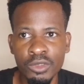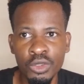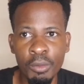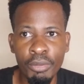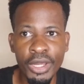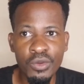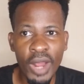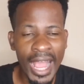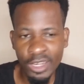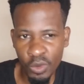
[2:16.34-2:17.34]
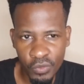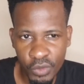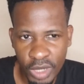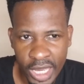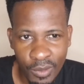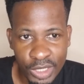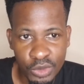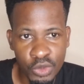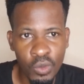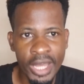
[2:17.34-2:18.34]
to the point where I don't feel like I want to
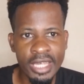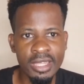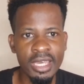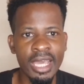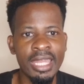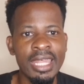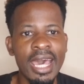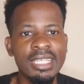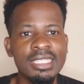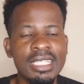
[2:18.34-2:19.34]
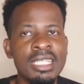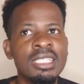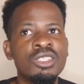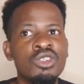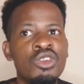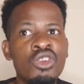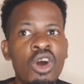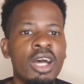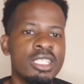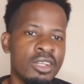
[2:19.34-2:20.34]
do anything, and that is
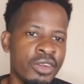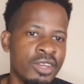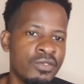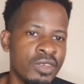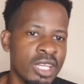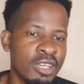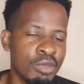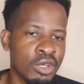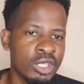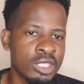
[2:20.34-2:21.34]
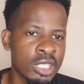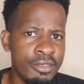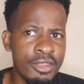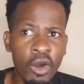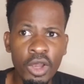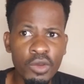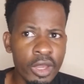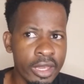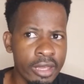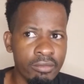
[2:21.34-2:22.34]
not a great feeling, because the only
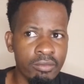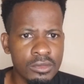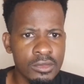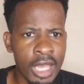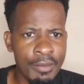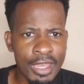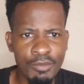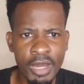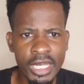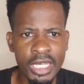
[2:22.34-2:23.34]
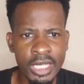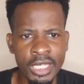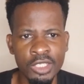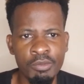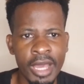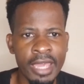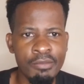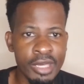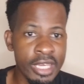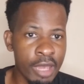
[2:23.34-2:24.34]
way I make money is by
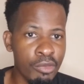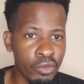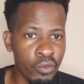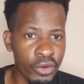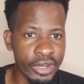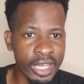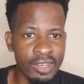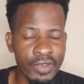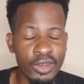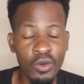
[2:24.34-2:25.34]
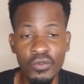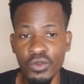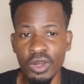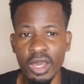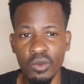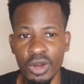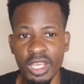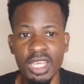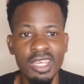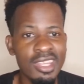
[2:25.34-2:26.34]
being able to work, and if I don't feel like
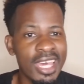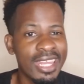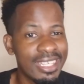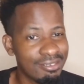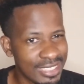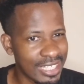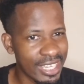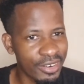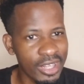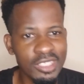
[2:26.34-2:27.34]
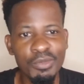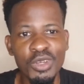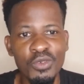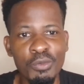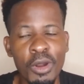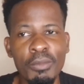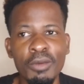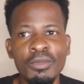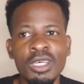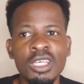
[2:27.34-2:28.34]
working, then it creates a bit of a
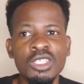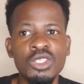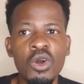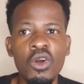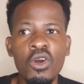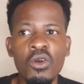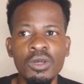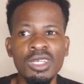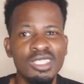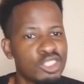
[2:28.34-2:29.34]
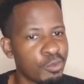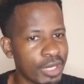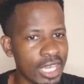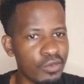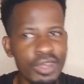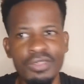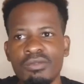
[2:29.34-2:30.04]
problem. So to begin with,